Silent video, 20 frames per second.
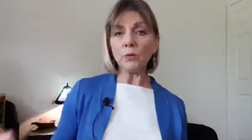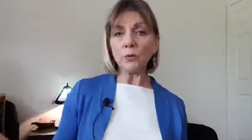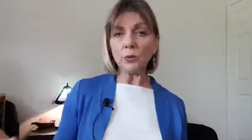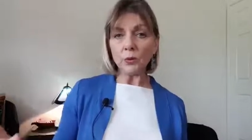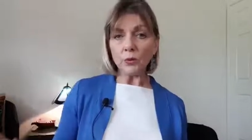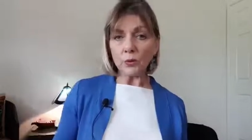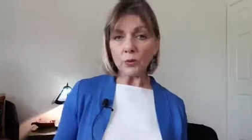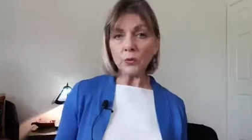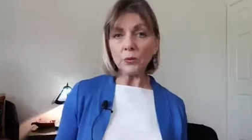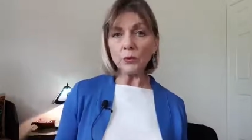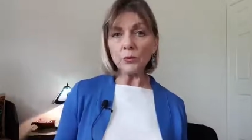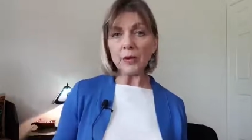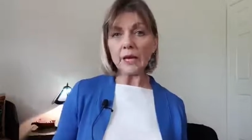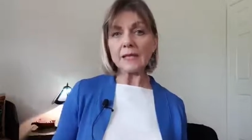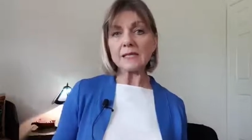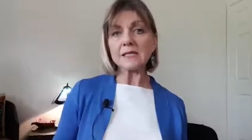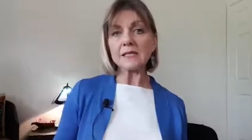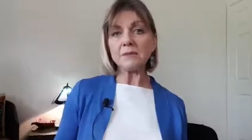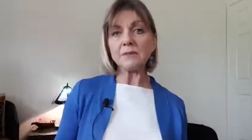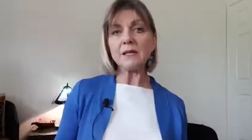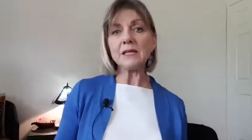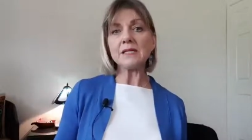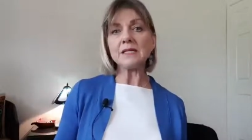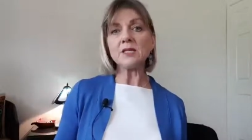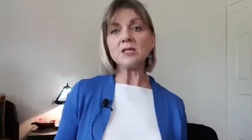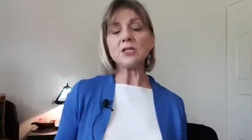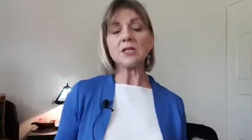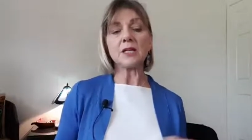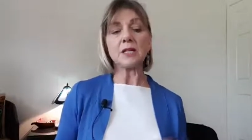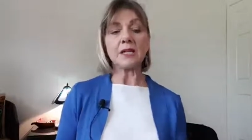you as the
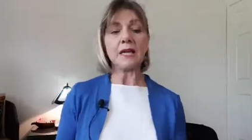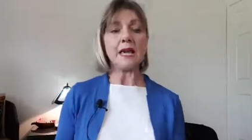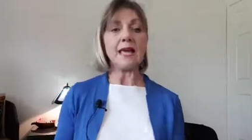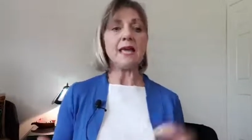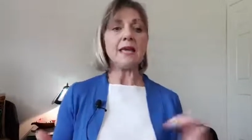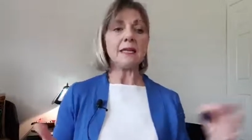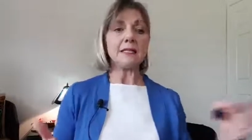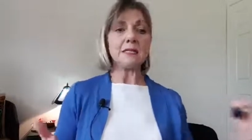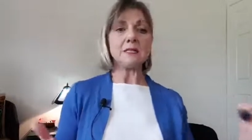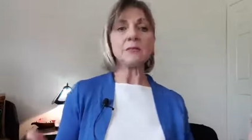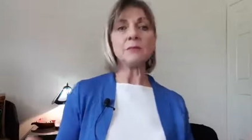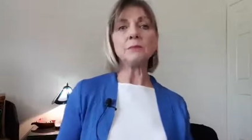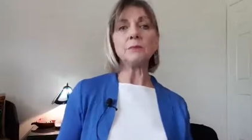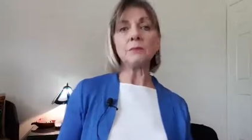messenger and